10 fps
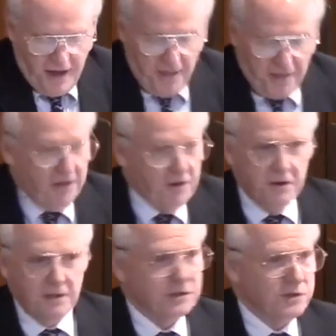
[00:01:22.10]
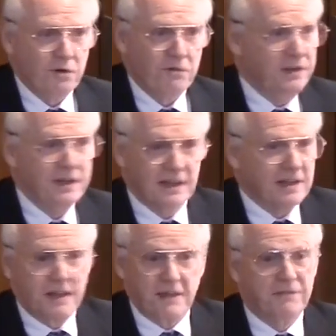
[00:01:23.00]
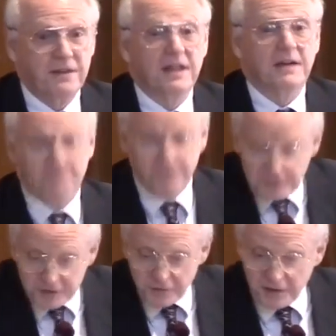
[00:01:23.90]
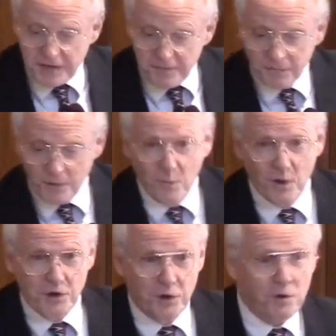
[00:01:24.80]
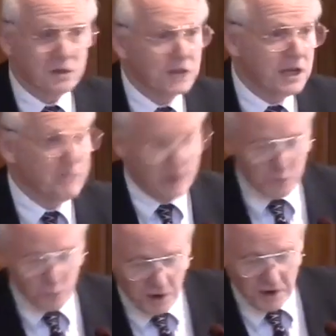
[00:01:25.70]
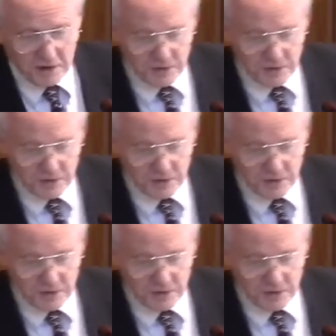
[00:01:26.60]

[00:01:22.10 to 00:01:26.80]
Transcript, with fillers: There is no feeling like the feeling of victory when your team has won